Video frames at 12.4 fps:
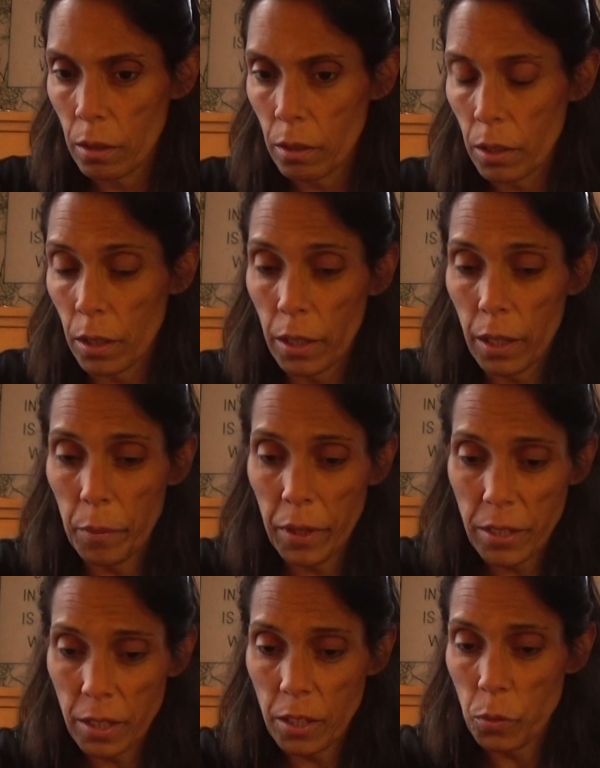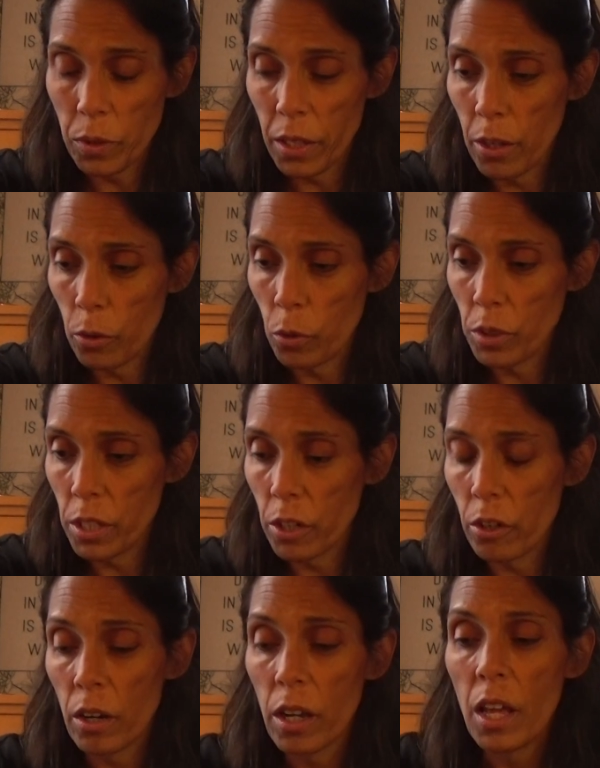and yeah, it makes sense with the Eight of Coins
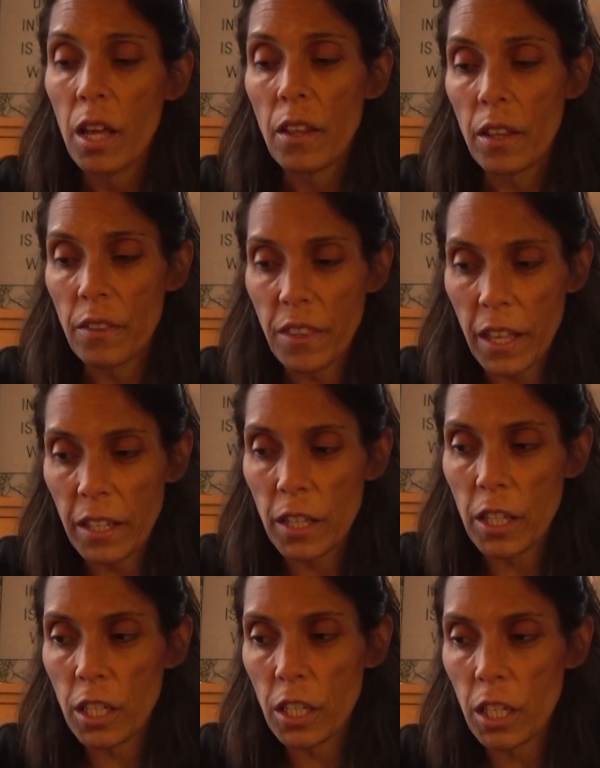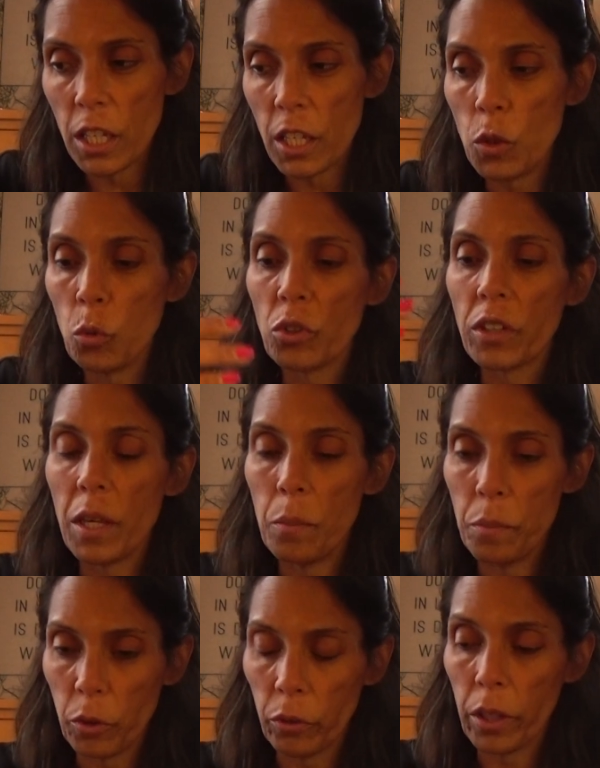here, that you will
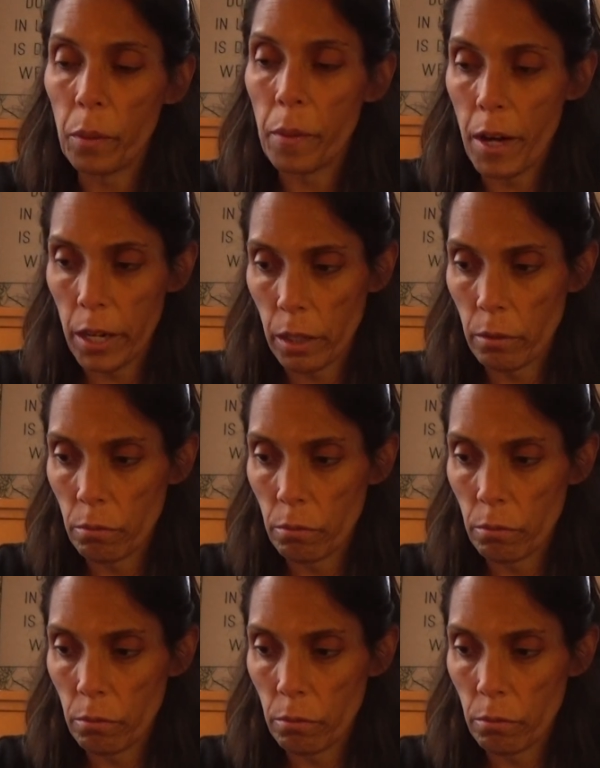keep building upon it.